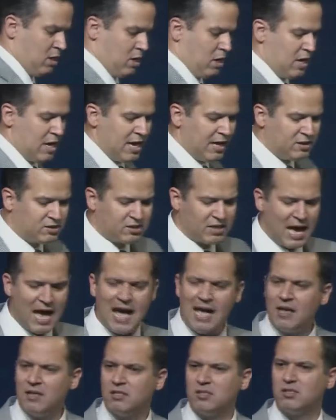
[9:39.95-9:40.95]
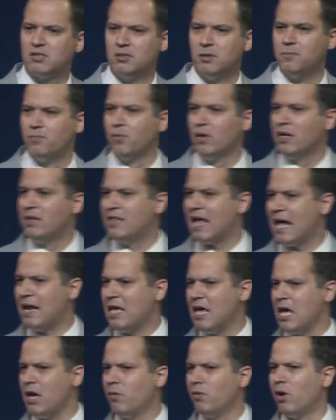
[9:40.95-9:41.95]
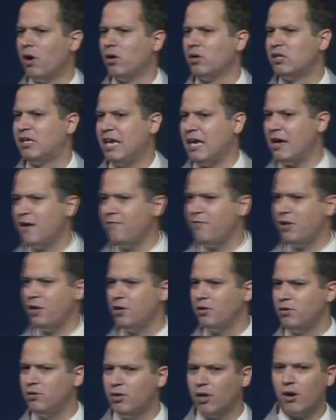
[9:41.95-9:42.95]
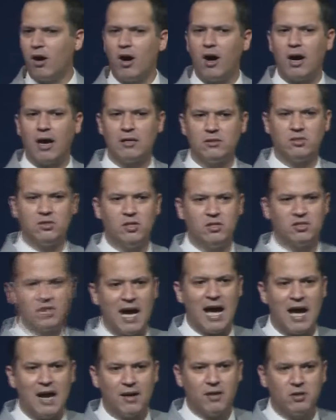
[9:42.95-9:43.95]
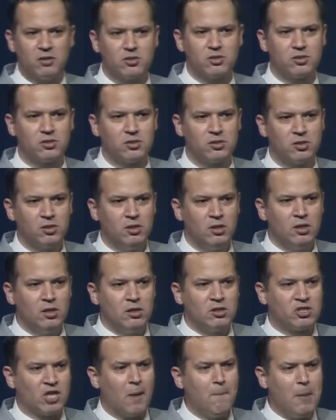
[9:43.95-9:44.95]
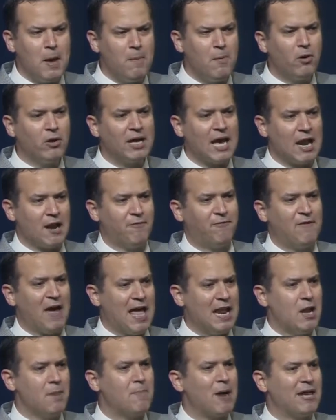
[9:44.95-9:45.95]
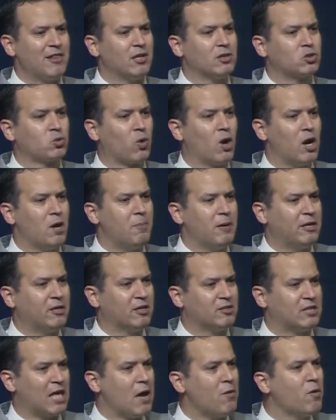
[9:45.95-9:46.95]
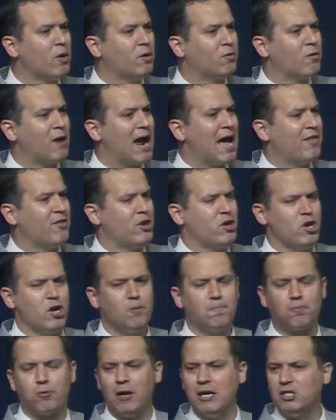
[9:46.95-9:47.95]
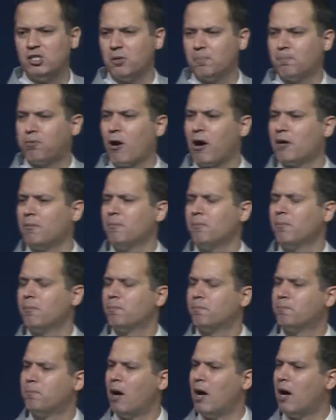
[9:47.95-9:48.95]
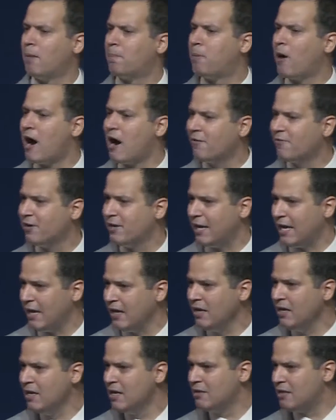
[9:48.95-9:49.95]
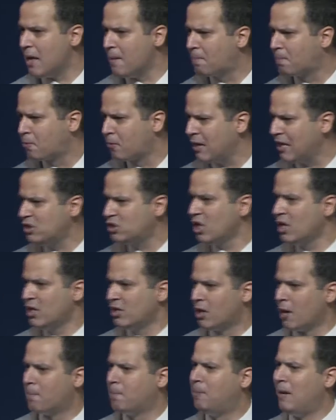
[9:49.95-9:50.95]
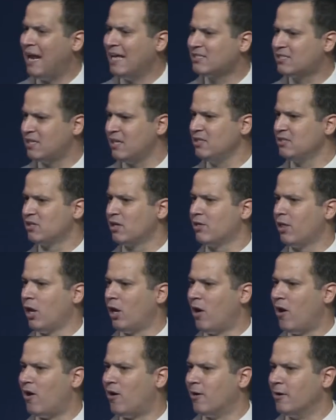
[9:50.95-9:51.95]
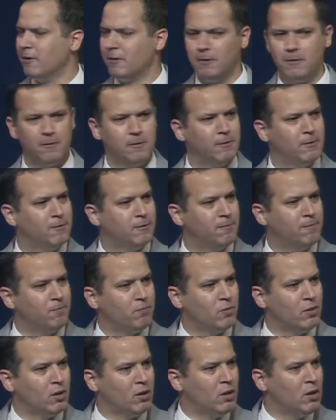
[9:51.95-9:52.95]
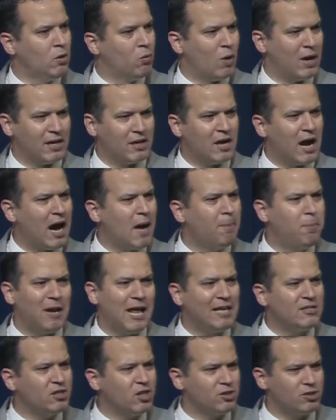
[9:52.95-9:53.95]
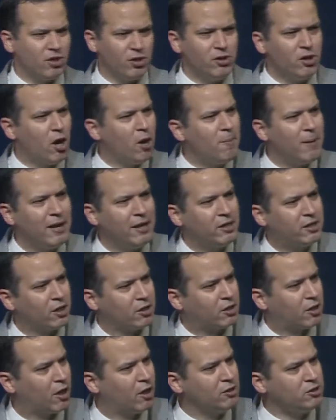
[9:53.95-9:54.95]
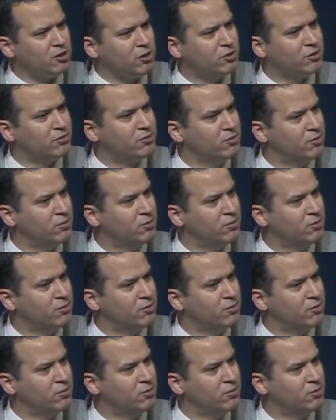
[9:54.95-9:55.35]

He says that He will give you your heart's desires. Some people get offended by this word because they would rather you preach uh, poverty than preach the blessings of the Lord. When God blesses you, nobody could curse you.